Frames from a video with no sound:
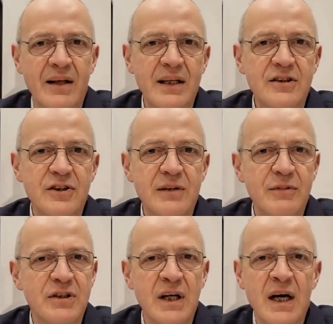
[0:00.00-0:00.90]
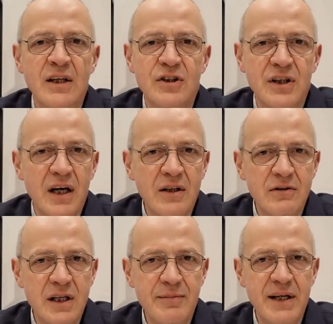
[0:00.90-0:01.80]
These treatments should
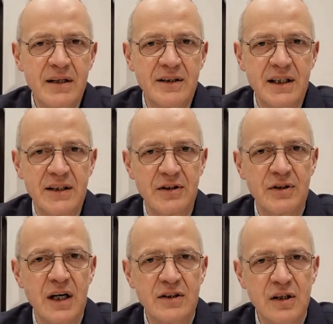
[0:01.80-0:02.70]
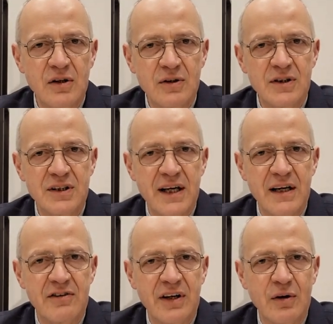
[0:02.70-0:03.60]
only be continued as long as they
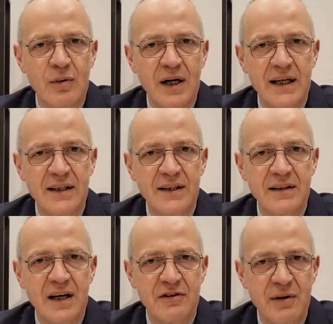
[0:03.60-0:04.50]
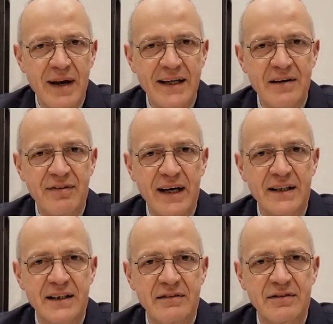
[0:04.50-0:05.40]
are required and remain
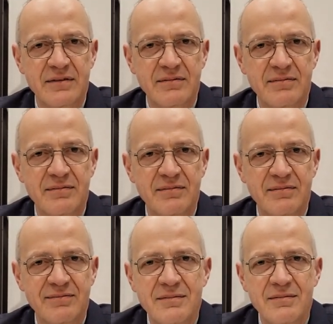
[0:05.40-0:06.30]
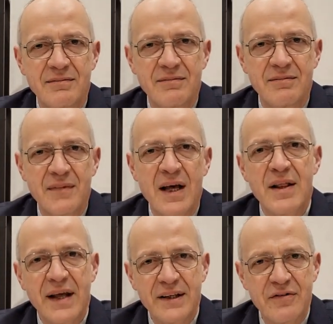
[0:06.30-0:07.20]
effective.
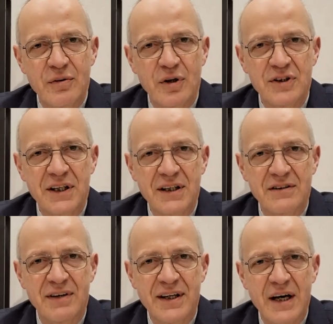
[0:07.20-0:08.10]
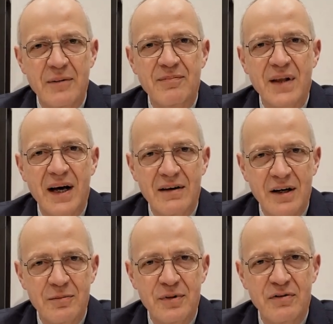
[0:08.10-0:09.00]
Thank you for watching this video. I
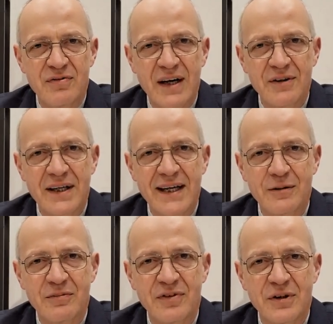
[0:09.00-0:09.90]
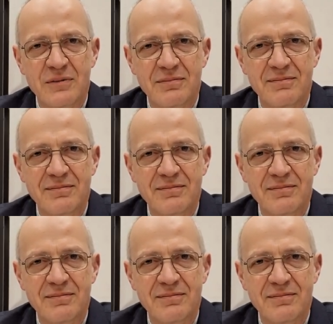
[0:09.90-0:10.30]
hope you found it helpful.